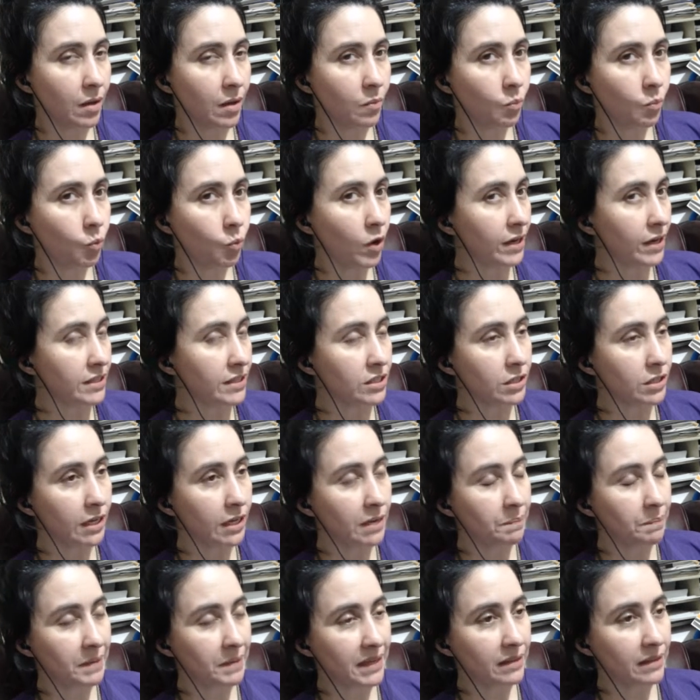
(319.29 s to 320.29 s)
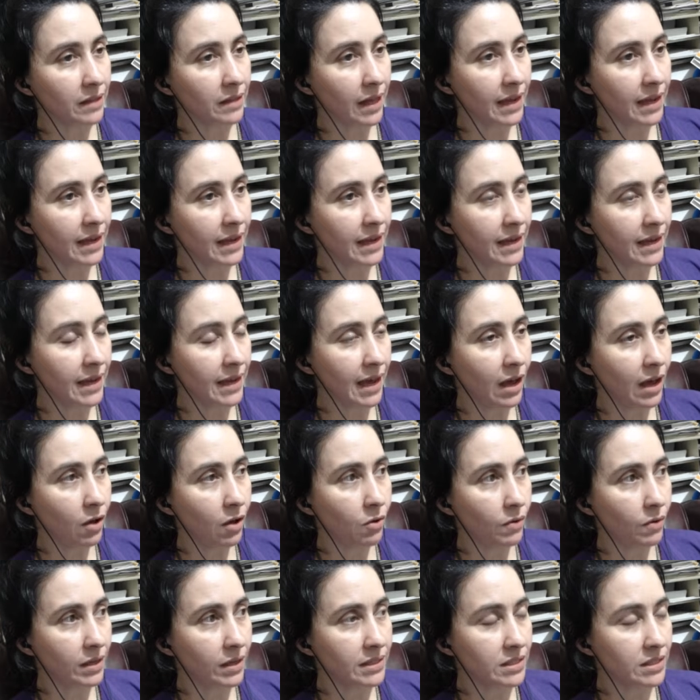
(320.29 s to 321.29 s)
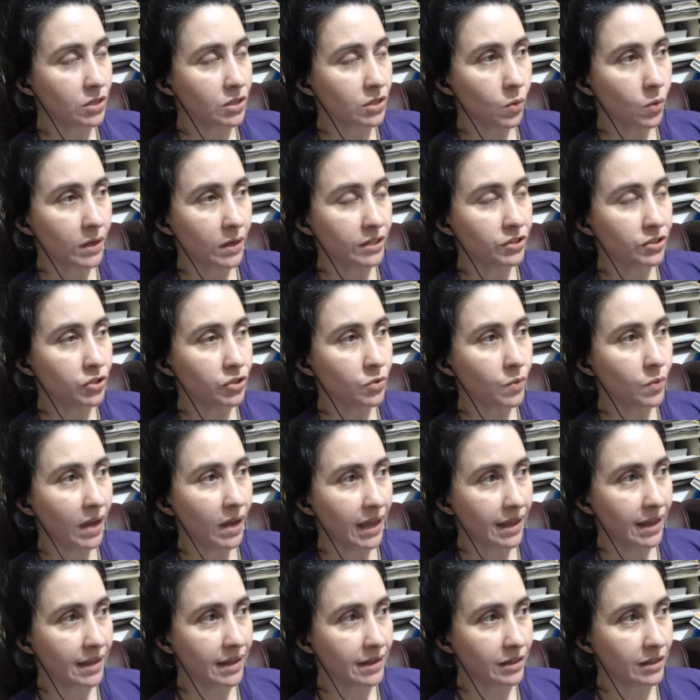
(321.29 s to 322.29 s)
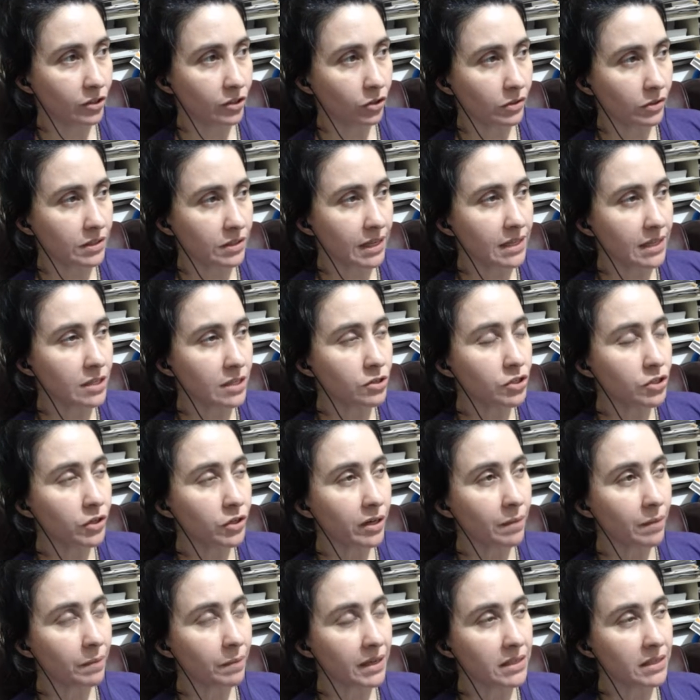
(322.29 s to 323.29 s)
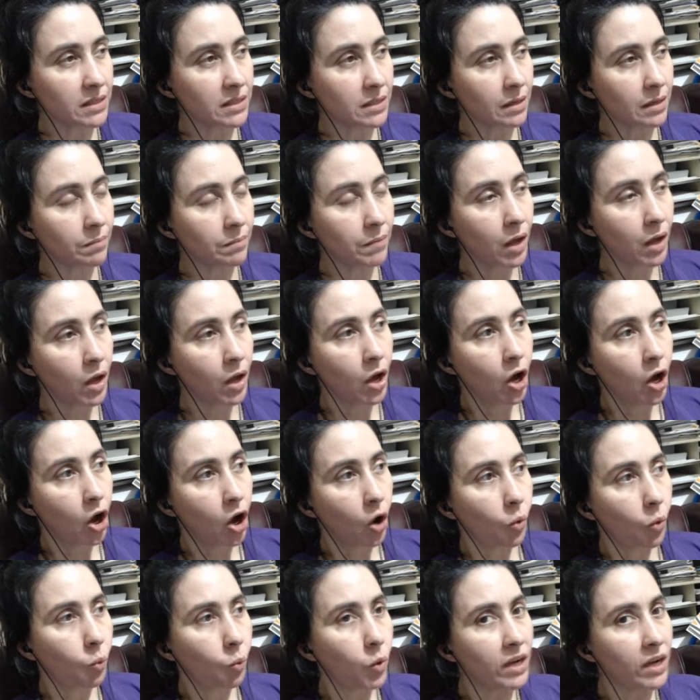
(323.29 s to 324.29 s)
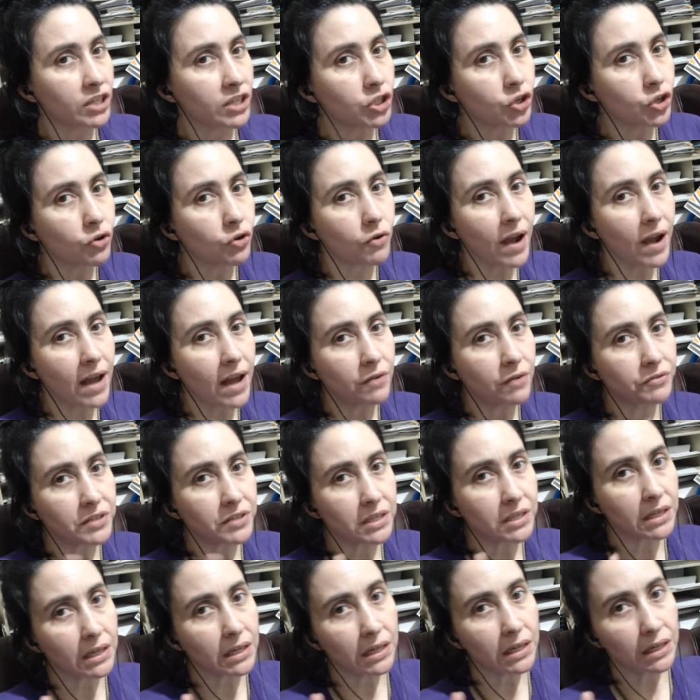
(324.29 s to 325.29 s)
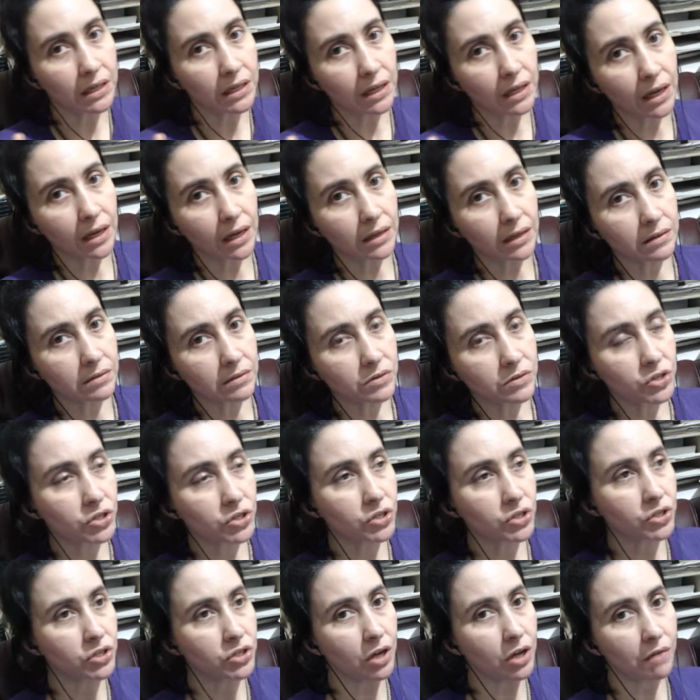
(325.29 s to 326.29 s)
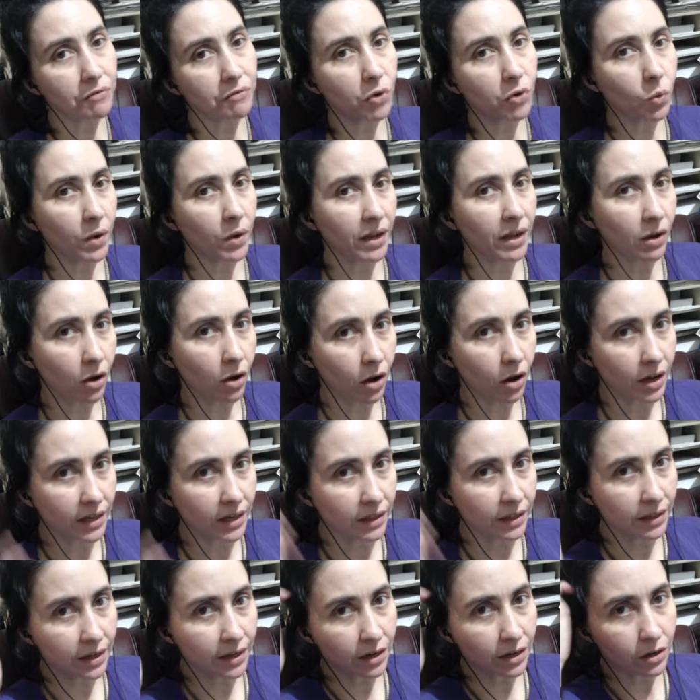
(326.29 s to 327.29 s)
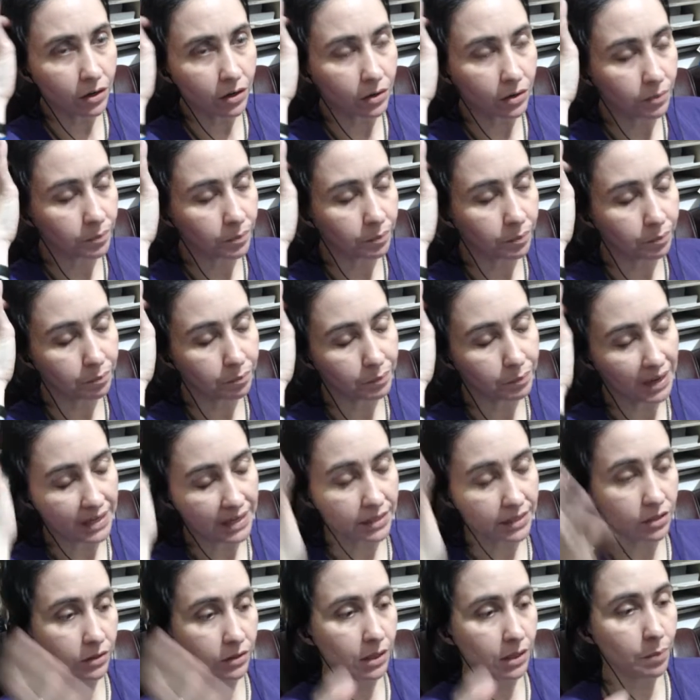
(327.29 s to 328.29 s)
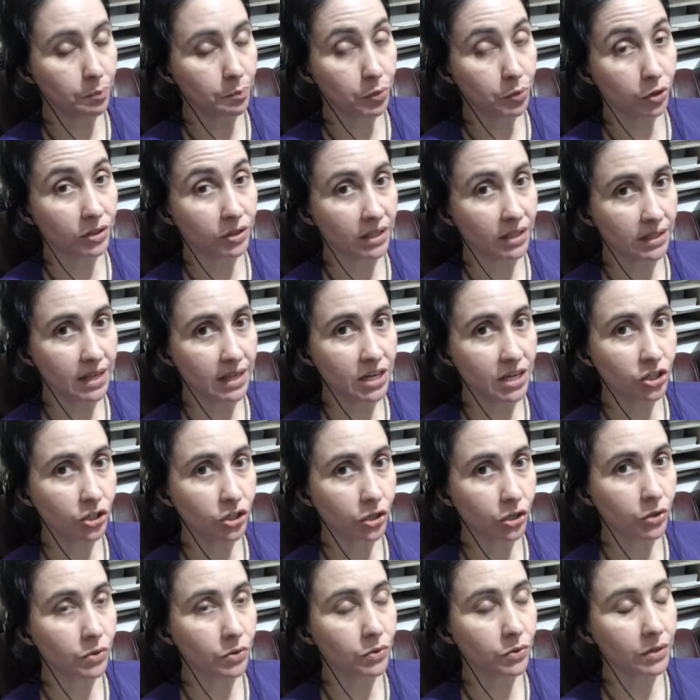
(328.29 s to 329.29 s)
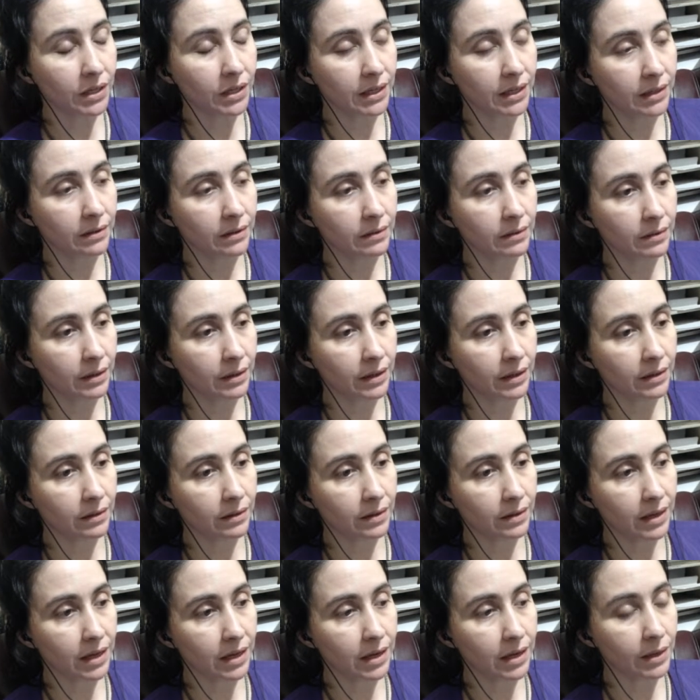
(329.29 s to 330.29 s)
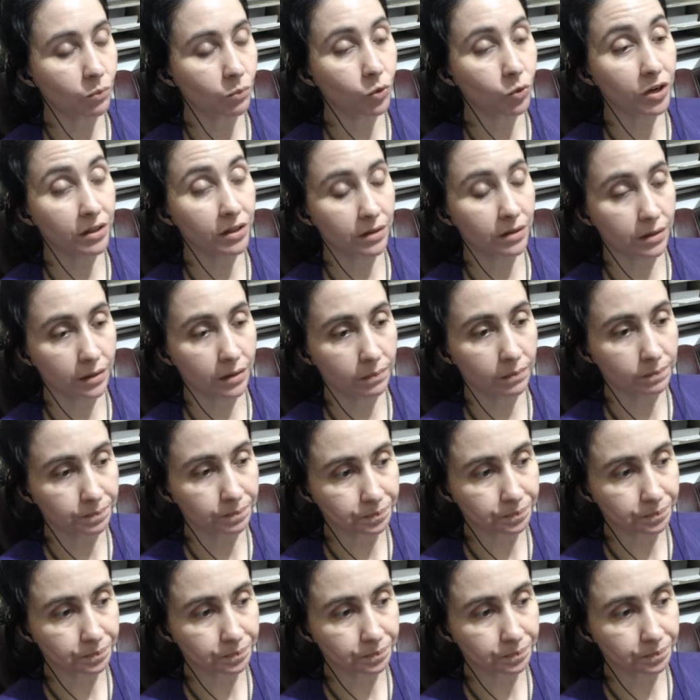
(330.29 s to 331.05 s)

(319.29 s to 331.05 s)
what it's going to be like, how it's going to end. Looks like there's going to be some witchcrafty stuff going on in there based on the book that they showed in one of the